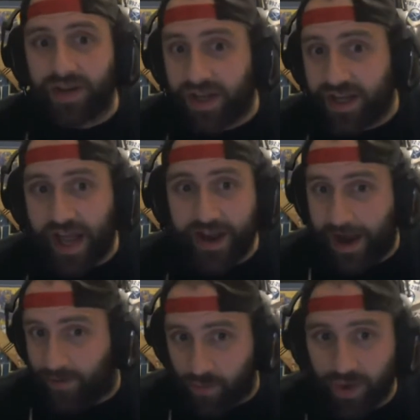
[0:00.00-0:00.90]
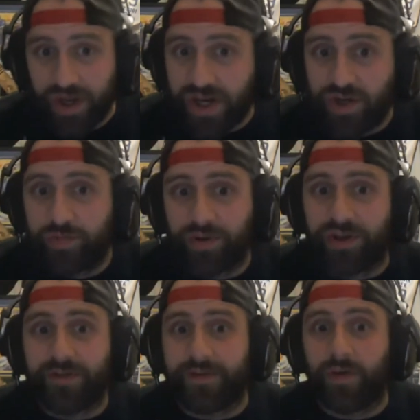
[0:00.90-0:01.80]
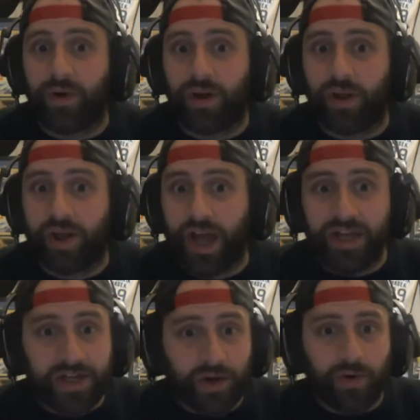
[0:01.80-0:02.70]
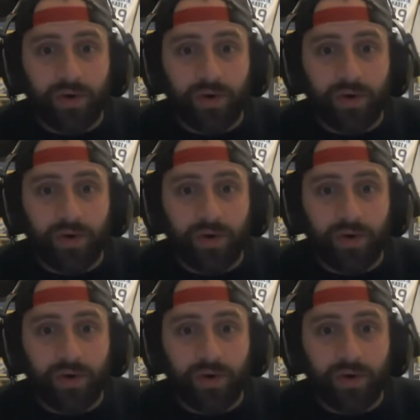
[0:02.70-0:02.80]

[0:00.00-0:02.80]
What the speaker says: And I really do believe he will. I do.